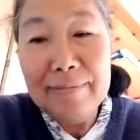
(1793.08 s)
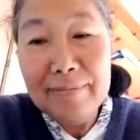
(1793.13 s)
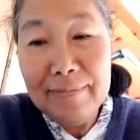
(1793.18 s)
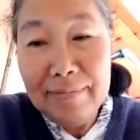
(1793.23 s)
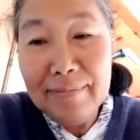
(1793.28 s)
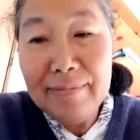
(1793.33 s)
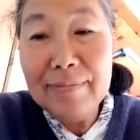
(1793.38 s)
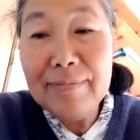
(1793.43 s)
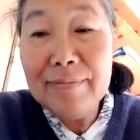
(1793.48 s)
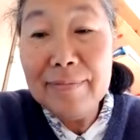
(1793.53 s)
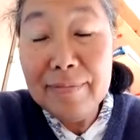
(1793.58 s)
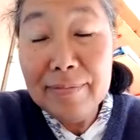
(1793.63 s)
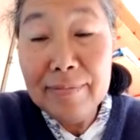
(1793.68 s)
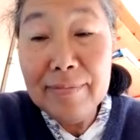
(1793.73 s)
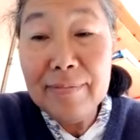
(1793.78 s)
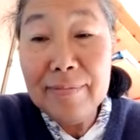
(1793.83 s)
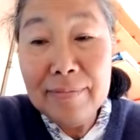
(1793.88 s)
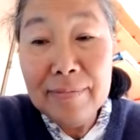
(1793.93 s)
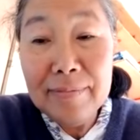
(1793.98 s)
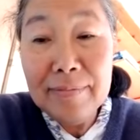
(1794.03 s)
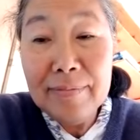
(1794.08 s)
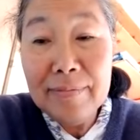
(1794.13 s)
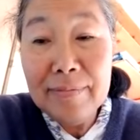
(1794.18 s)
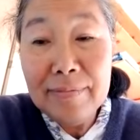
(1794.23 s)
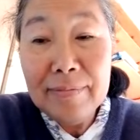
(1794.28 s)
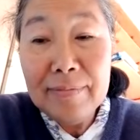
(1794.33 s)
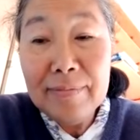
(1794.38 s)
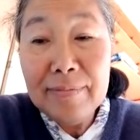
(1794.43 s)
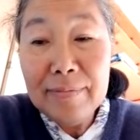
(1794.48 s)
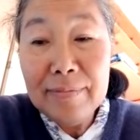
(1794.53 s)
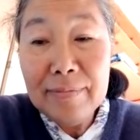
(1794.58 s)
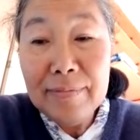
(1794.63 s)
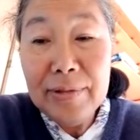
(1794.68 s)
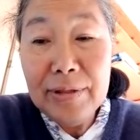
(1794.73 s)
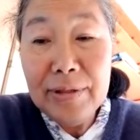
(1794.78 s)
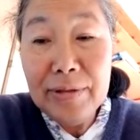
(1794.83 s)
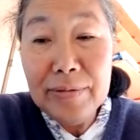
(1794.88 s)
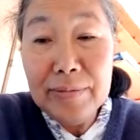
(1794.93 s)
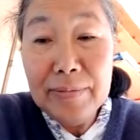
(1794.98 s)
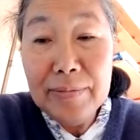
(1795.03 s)
need to be there for that bit.
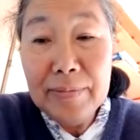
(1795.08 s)
But